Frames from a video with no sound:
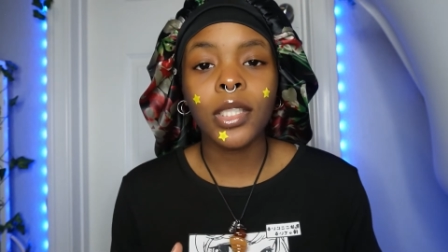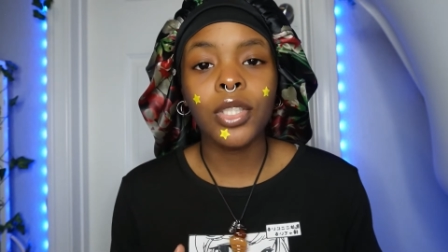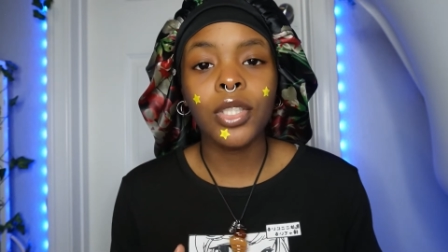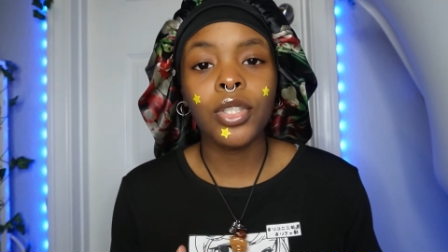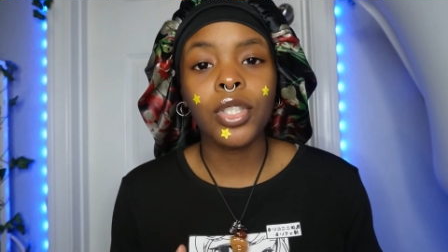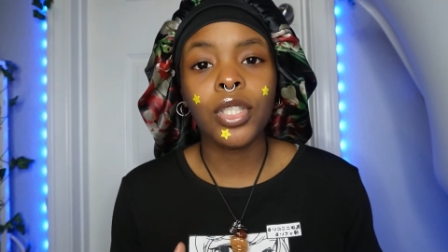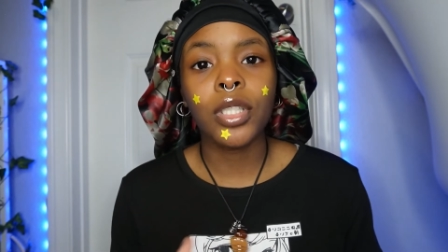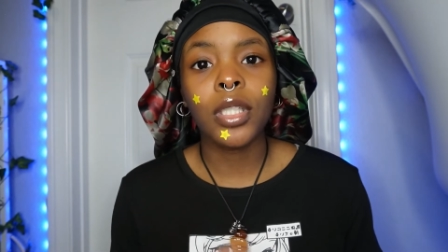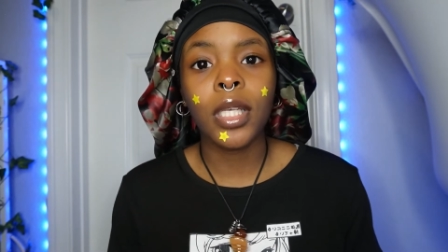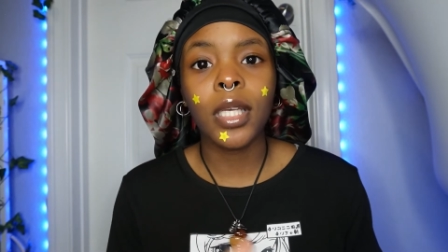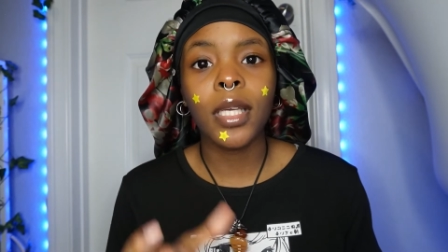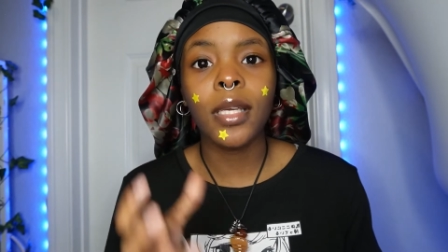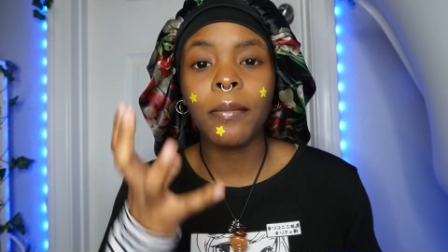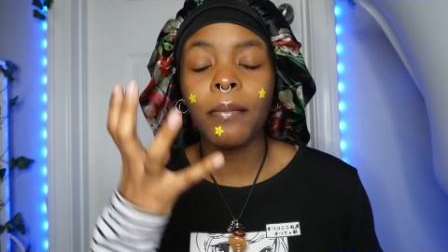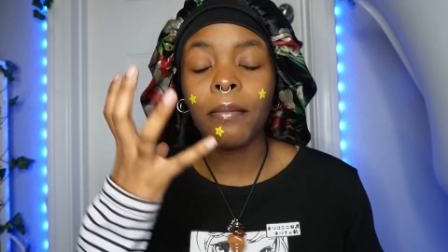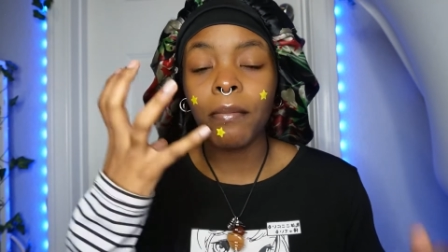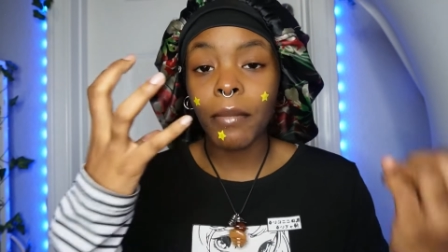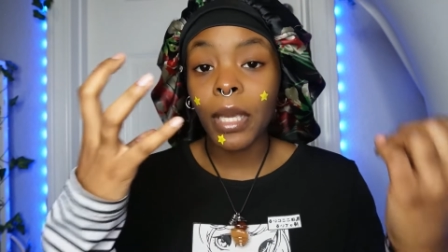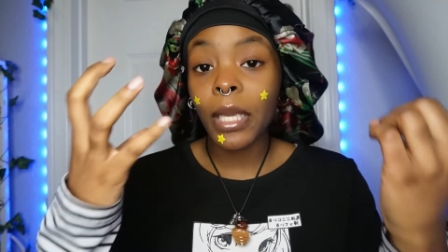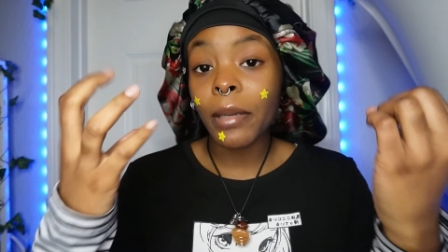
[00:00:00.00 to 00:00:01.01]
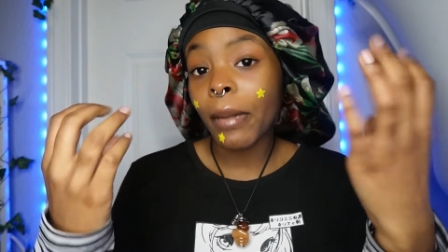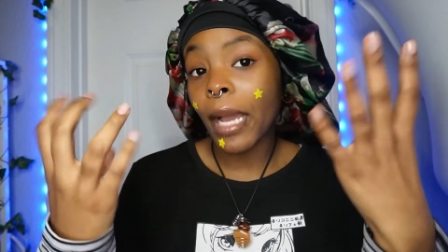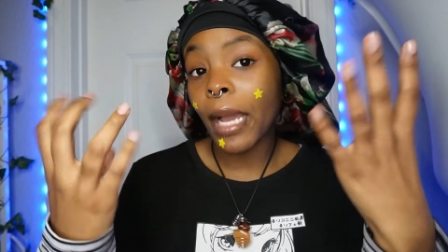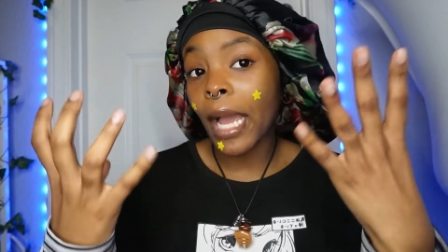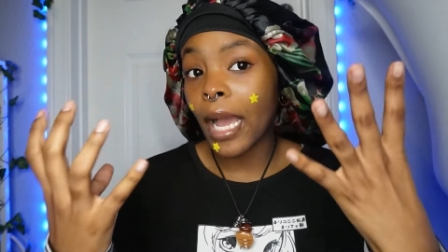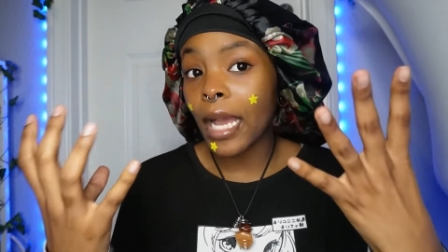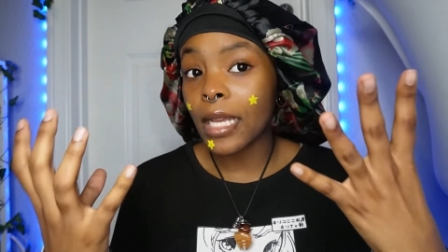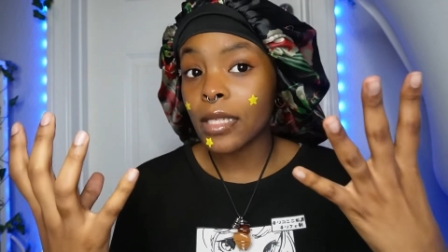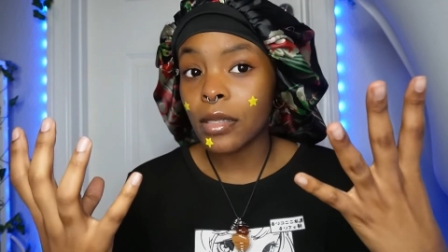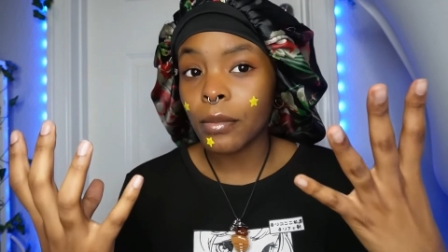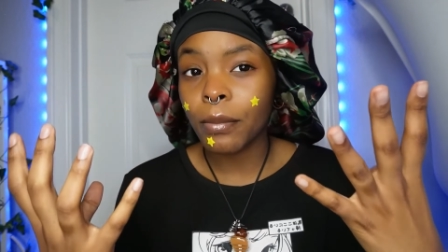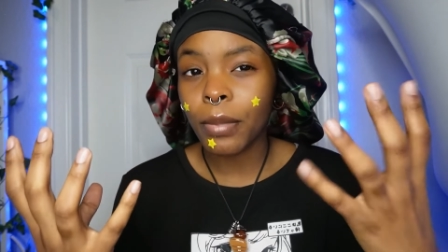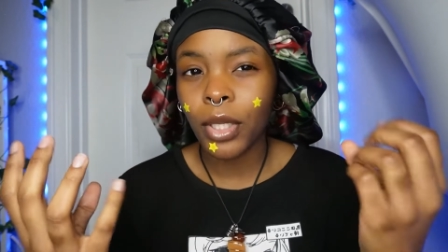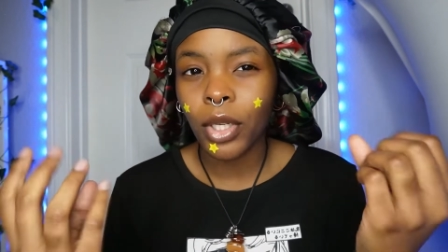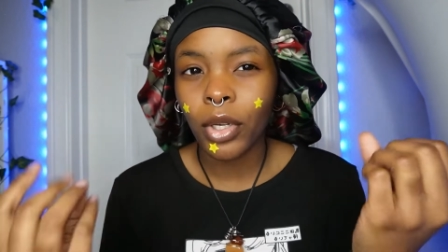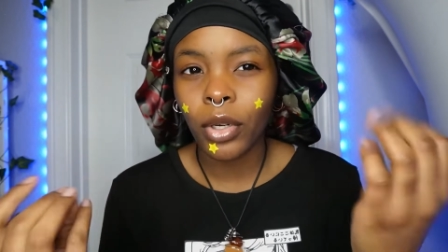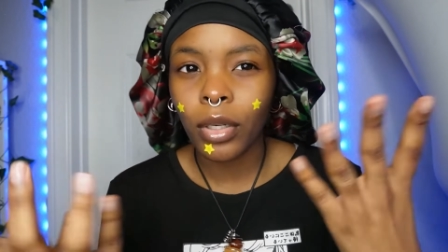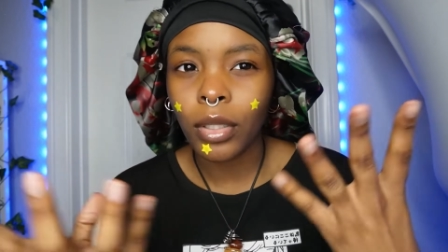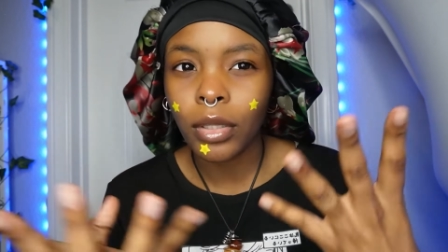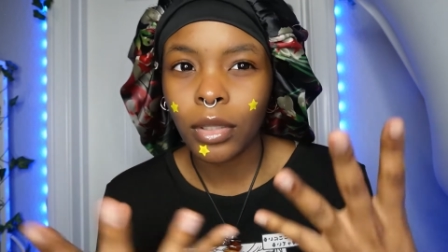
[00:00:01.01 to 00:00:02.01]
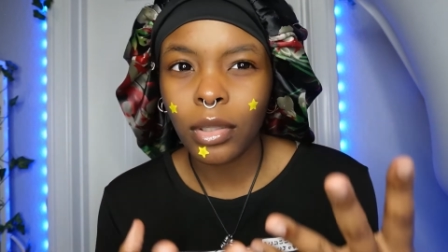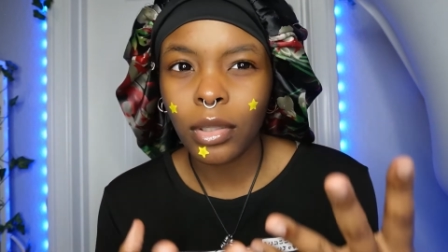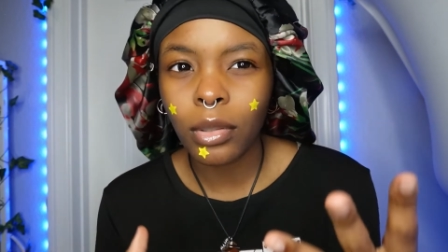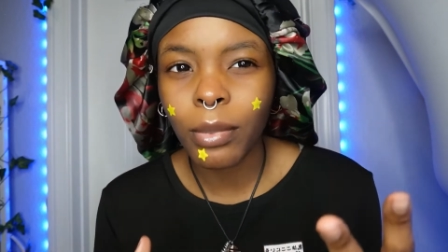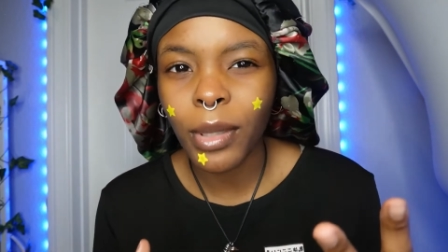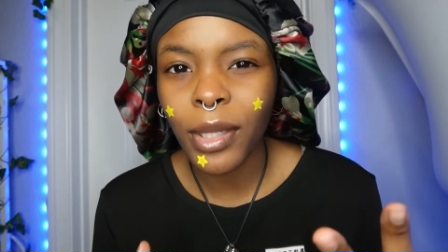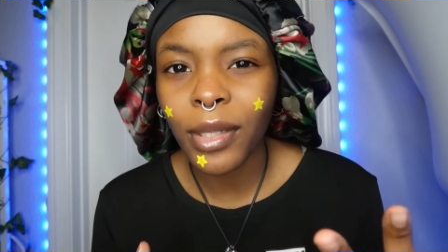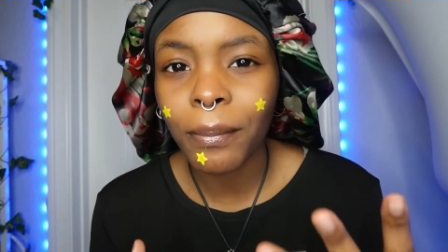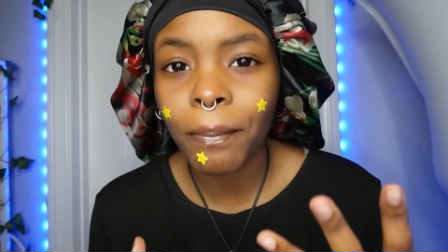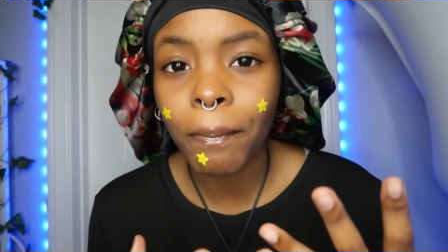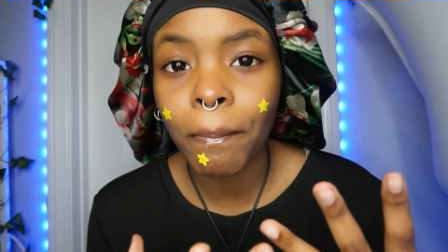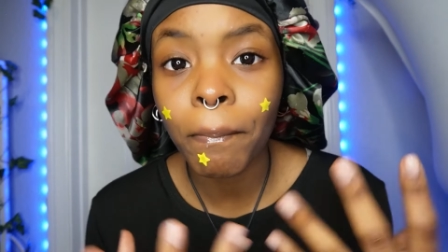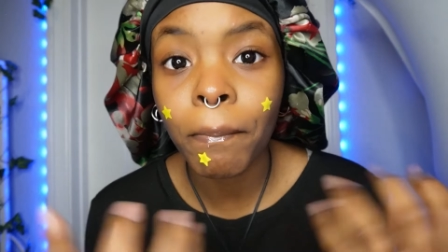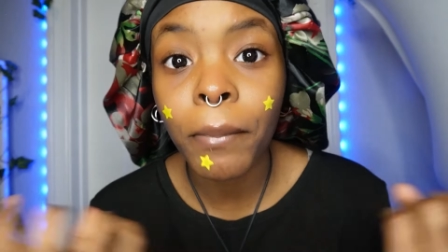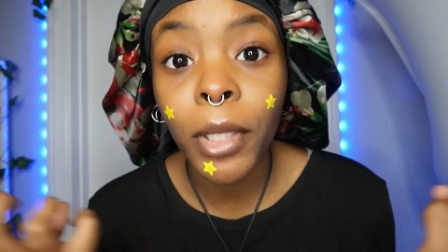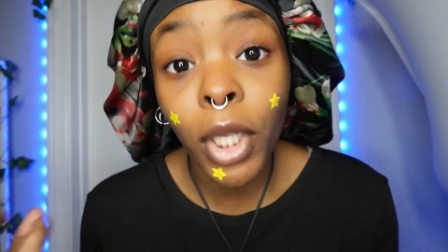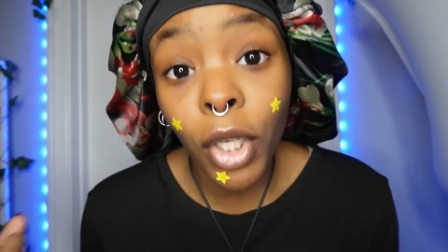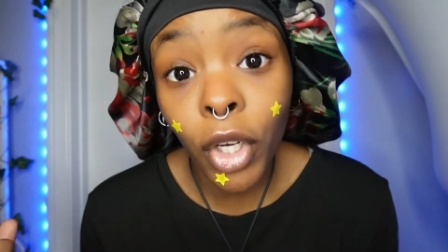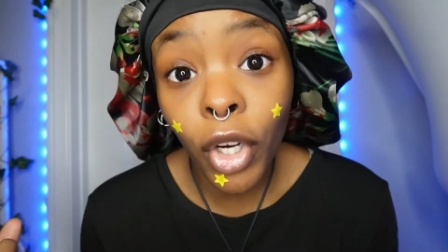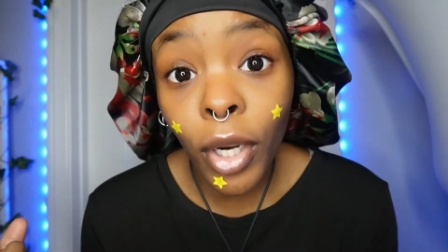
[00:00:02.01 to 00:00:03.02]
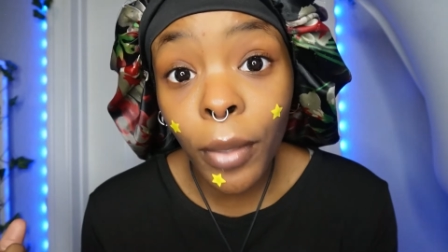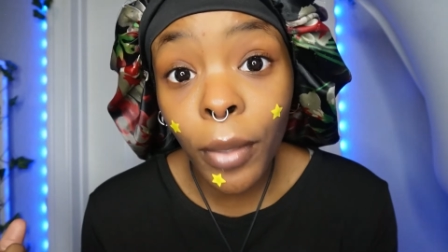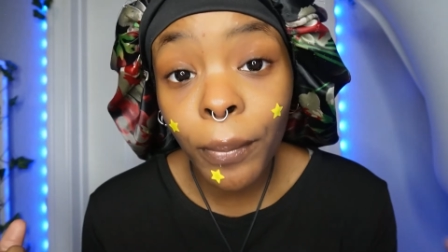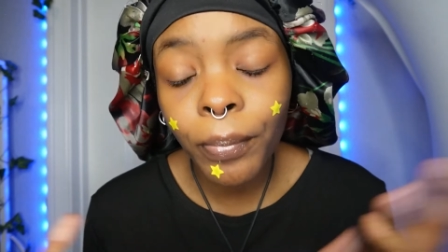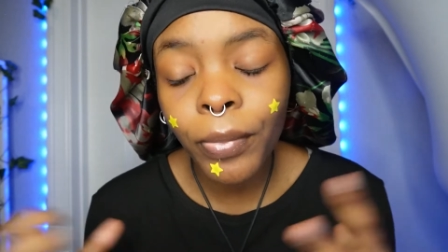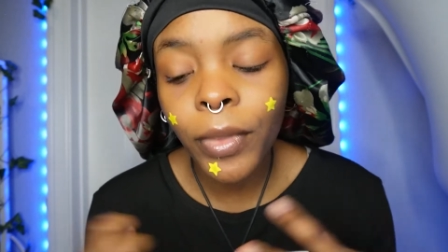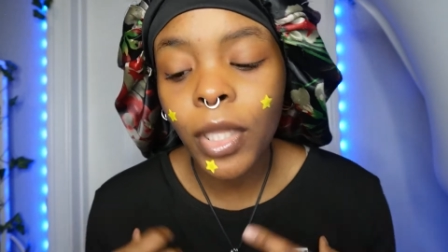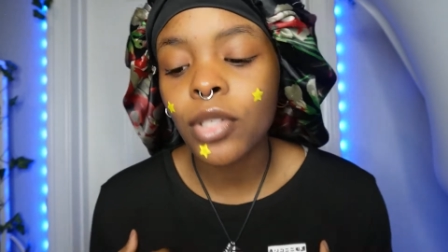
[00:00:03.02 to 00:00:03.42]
usually make my eyes appear a little bit bigger.